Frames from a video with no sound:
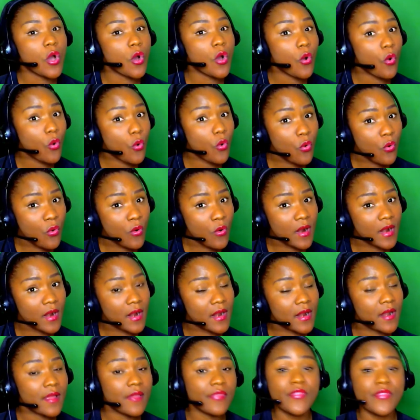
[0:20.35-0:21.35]
Or
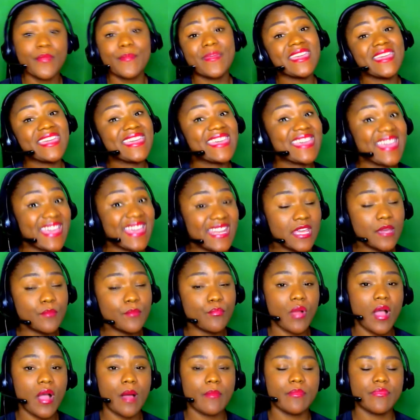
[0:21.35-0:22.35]
the beginning
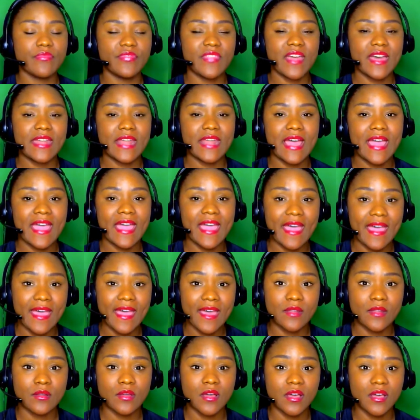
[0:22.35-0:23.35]
problem that I had
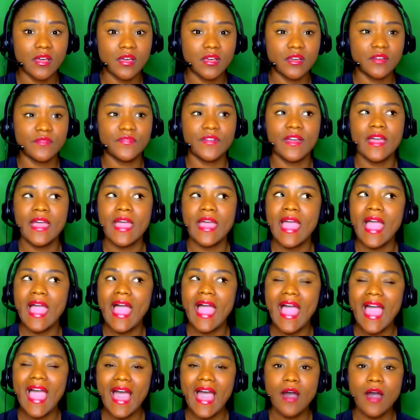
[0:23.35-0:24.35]
of,
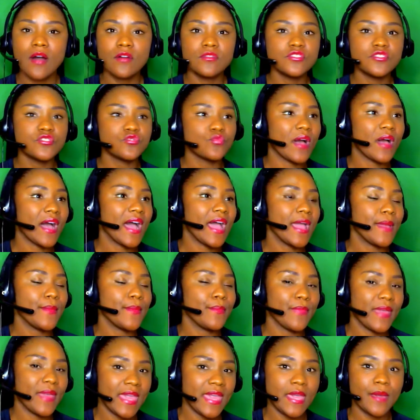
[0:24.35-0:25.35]
how do I
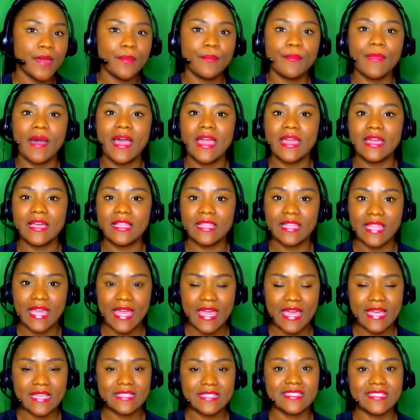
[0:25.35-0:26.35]
make my
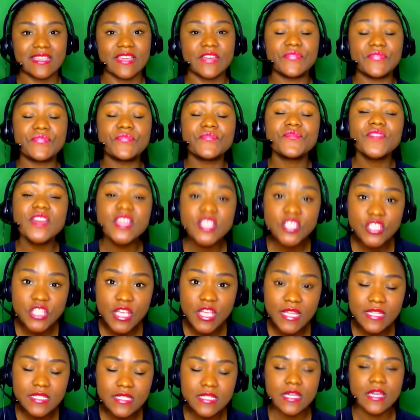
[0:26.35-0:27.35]
class
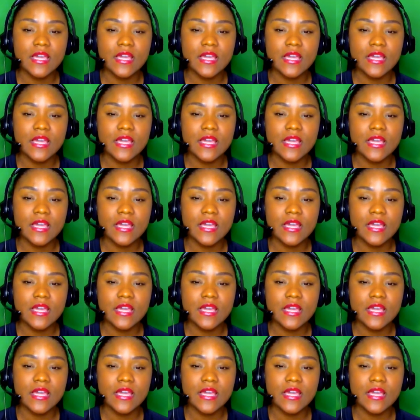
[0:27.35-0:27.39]
efficient,